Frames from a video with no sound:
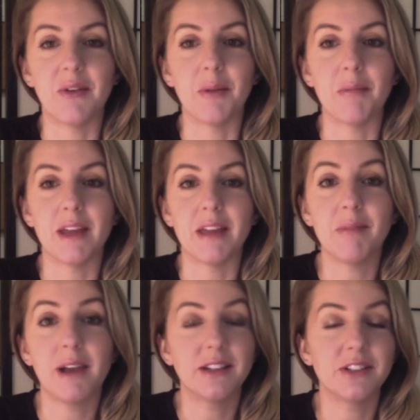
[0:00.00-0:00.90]
on my
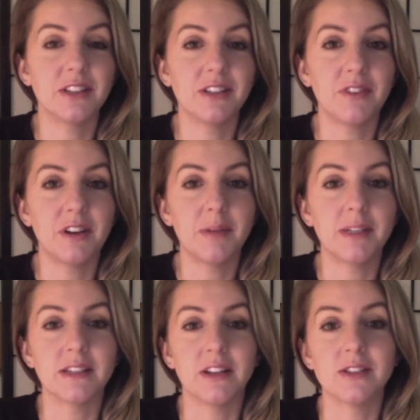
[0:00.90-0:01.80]
impact on the
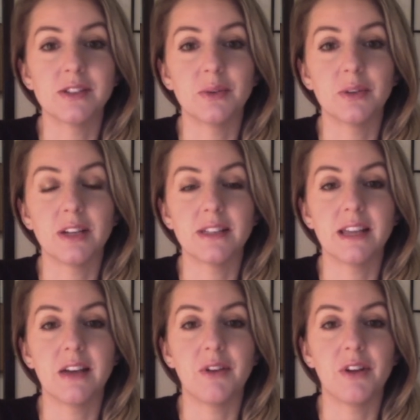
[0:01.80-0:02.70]
environment and also cut
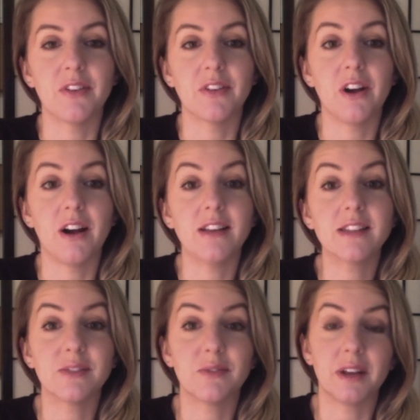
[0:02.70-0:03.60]
down on the
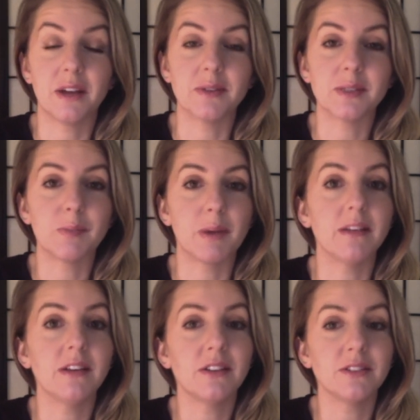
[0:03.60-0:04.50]
cost of what I was spending on